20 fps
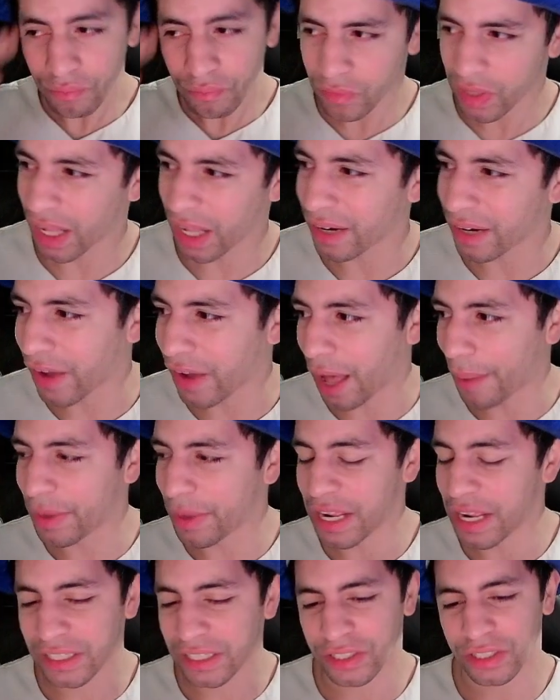kind of
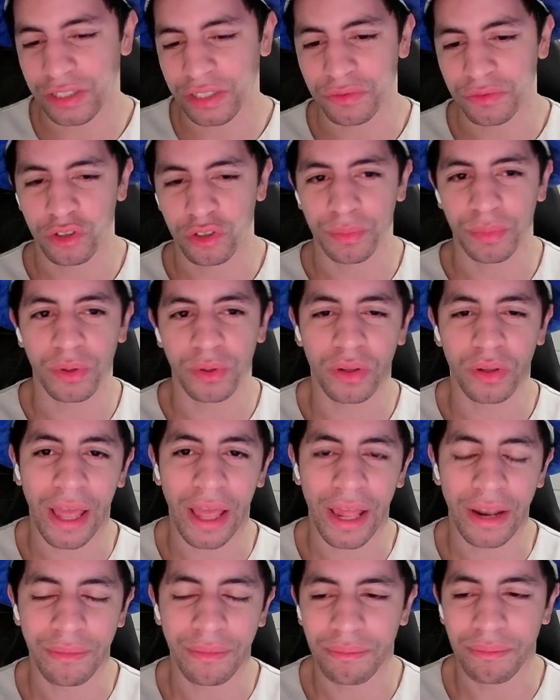combination of triple
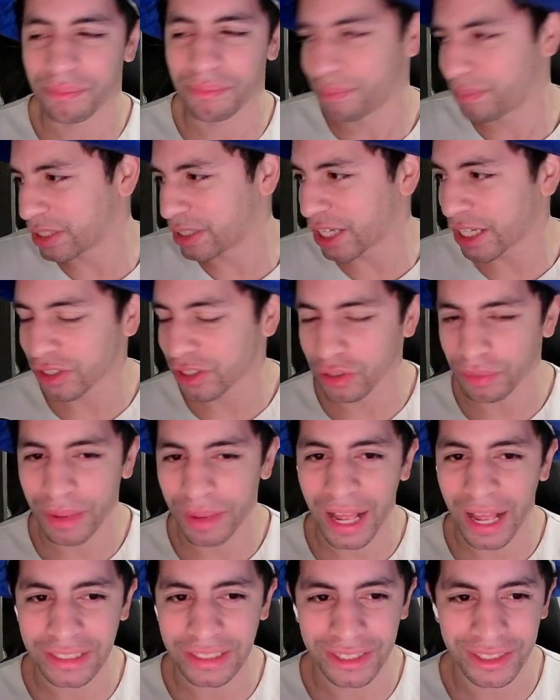and potential
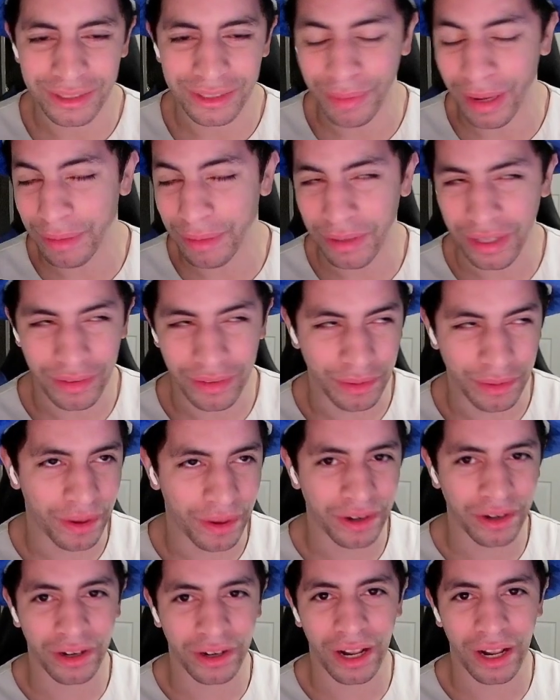passes, maybe,
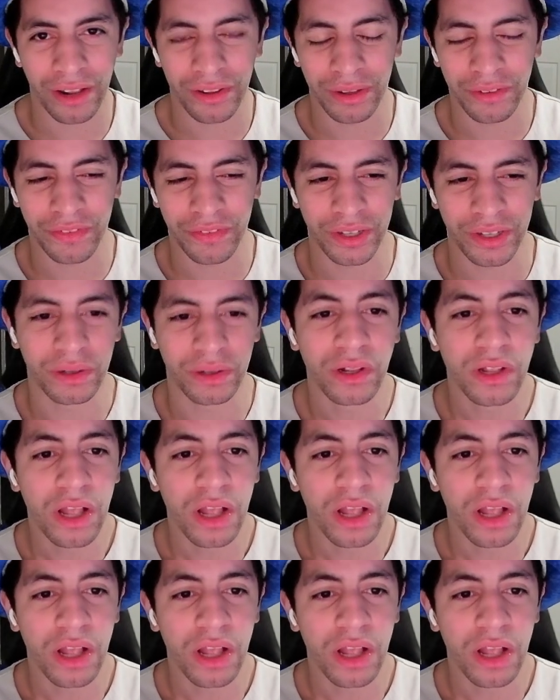depending on how they feel.